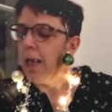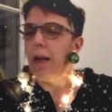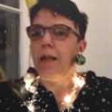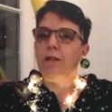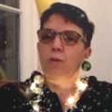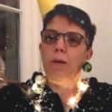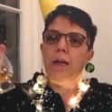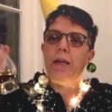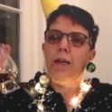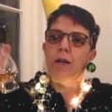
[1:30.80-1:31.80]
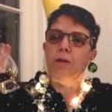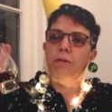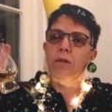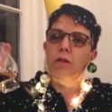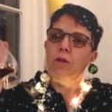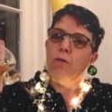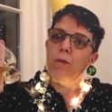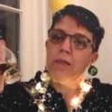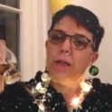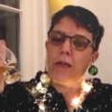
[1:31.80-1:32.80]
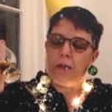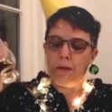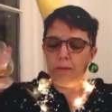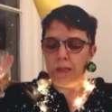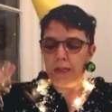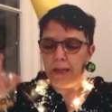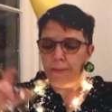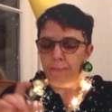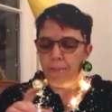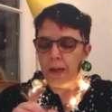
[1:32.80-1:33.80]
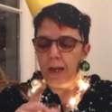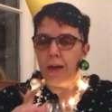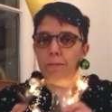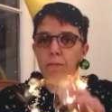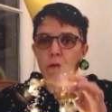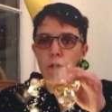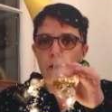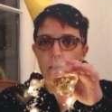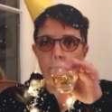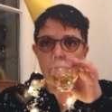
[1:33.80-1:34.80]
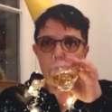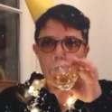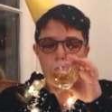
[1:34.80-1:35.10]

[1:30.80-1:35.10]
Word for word: let's quickly go to the whiskey immediately um, the nose